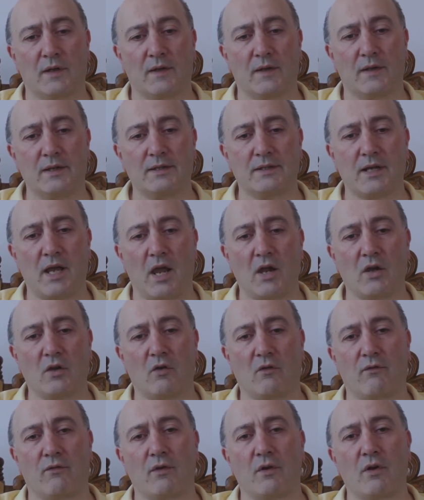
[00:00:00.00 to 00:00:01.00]
this kind
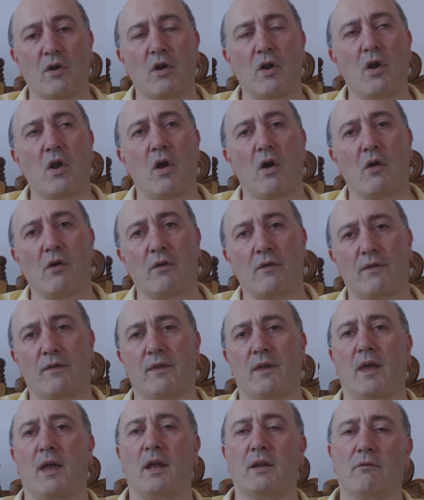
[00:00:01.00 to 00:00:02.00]
of
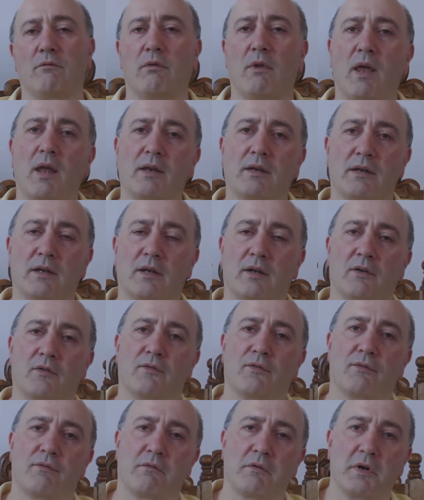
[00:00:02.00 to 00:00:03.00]
North
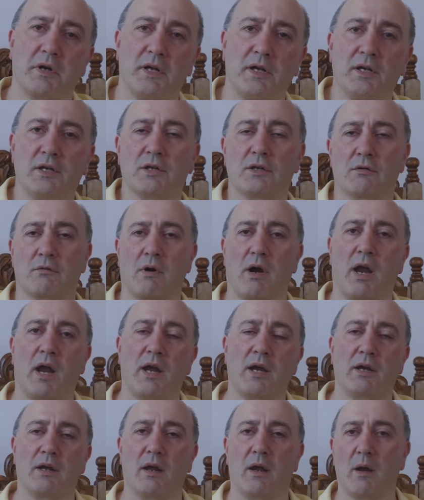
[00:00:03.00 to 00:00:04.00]
Atlantic Free
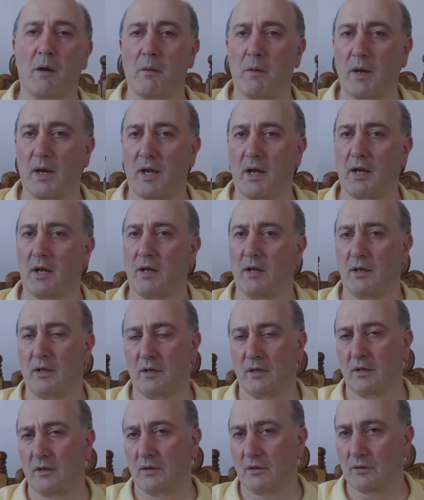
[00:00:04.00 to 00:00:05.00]
Trade Area,
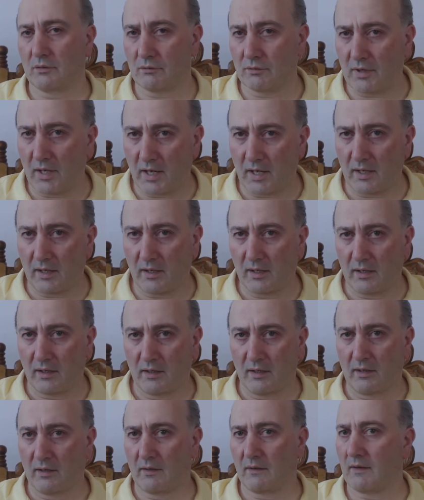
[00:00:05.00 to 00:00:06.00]

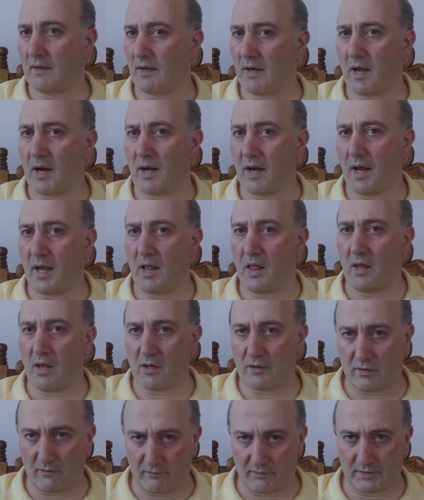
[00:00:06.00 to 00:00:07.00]
today there are a
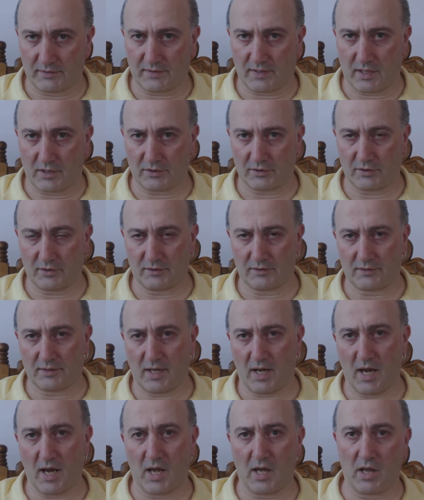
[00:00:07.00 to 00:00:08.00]
lot of discussions,
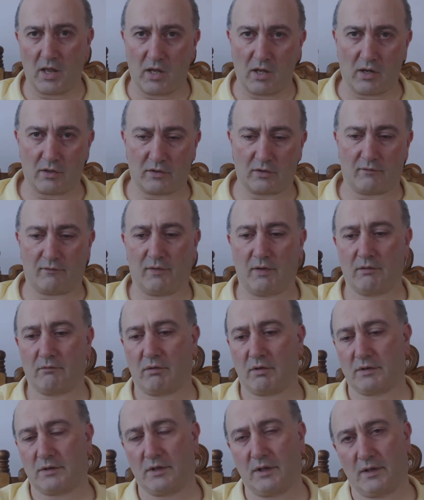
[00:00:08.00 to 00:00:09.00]
a lot of
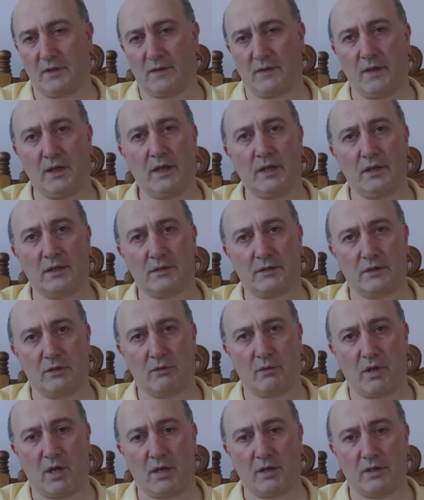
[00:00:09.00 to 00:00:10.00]
interesting things
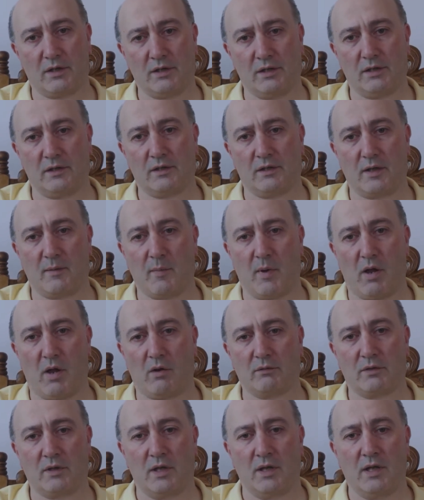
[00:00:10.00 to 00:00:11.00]
you can hear
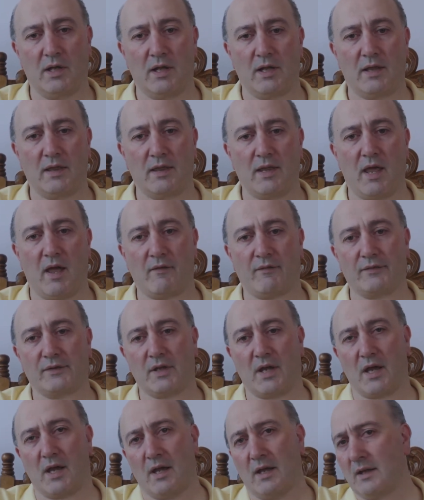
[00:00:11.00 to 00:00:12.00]
about
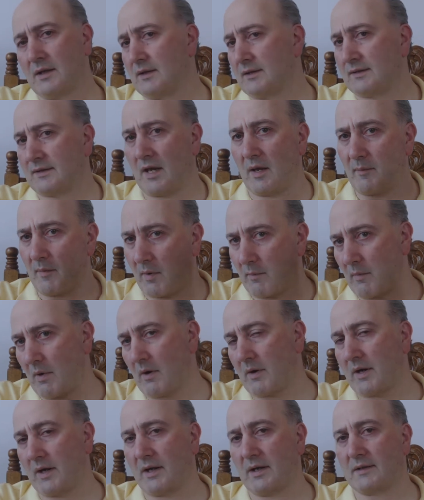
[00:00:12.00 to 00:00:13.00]
NAFTA. Some
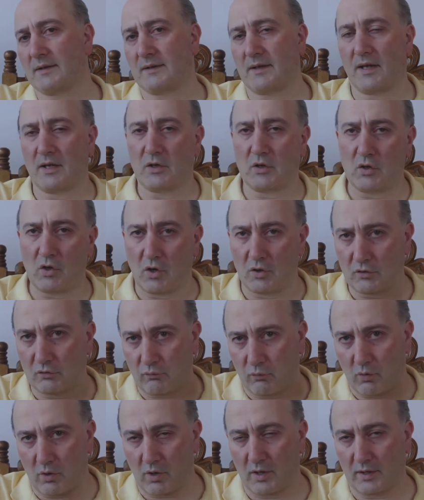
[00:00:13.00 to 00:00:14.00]
Americans, they
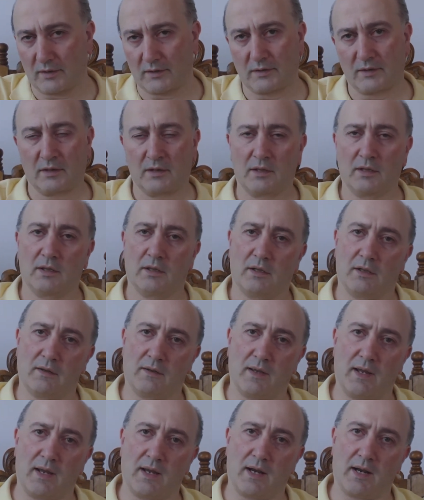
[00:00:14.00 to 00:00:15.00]
don't want
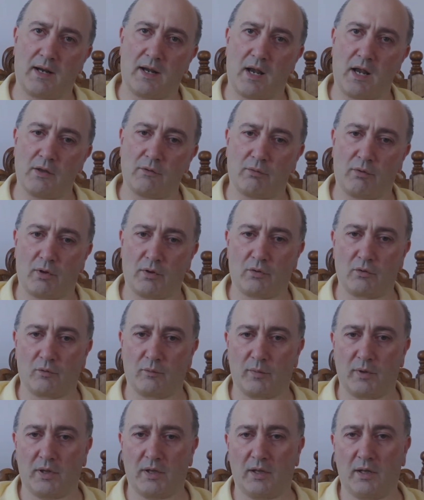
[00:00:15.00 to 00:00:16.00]
their country to
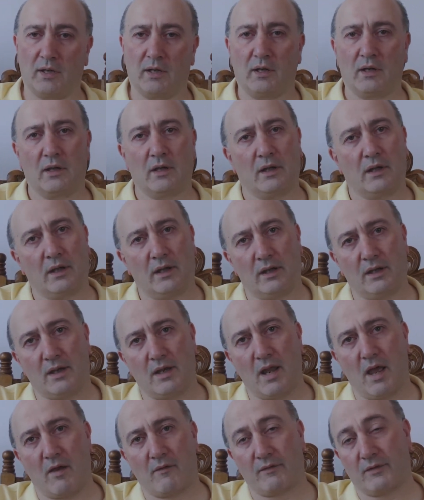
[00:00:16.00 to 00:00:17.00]
be
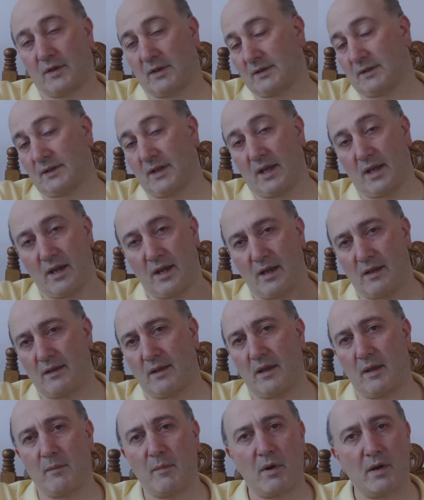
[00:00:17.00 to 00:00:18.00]
in NAFTA, and
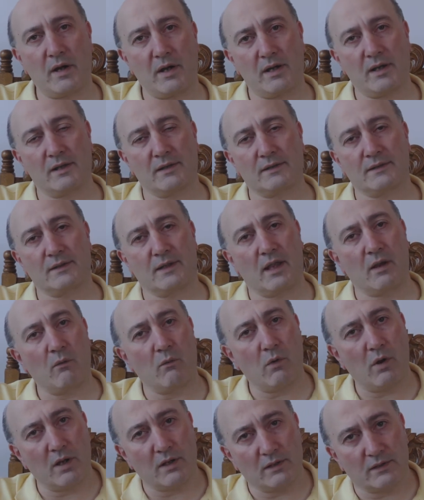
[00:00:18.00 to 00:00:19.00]
other Americans, they
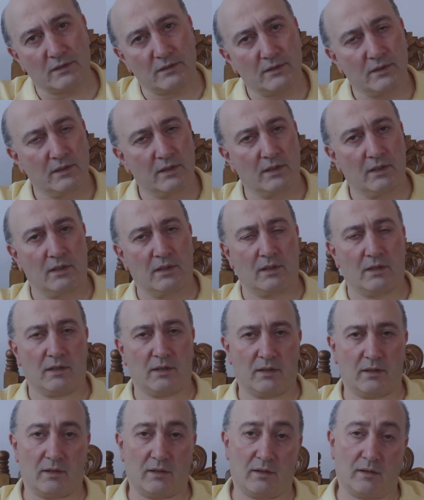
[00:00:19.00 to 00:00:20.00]
want.
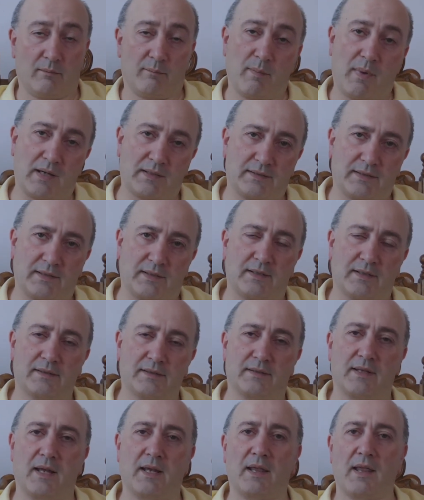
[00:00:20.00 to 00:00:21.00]

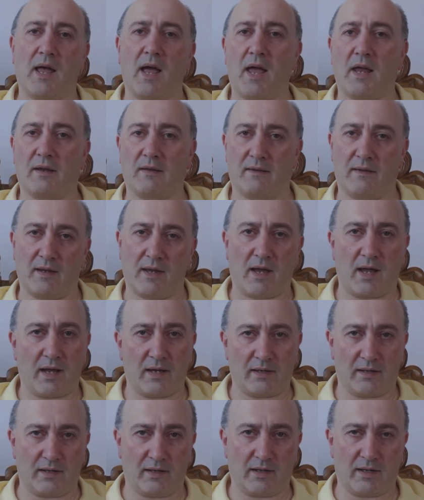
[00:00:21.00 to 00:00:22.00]
Mexicans, they like the
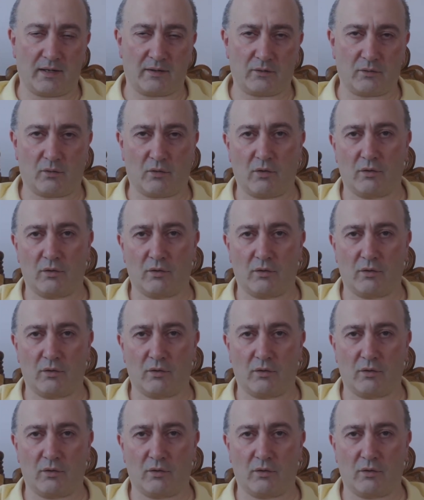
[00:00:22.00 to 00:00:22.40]
idea to